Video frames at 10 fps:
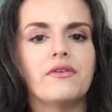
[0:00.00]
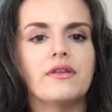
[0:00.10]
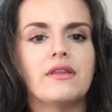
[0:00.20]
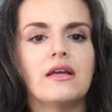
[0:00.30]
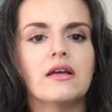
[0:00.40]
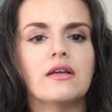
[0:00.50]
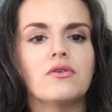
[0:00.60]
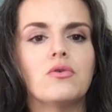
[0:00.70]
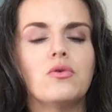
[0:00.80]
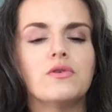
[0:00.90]
in that it can
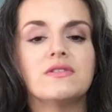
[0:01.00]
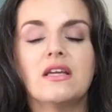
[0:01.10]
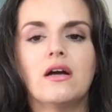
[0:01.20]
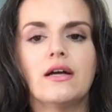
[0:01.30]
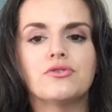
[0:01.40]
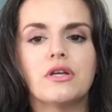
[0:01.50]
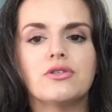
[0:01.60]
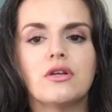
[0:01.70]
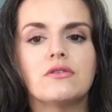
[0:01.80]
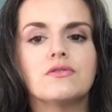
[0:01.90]
cause dehydration.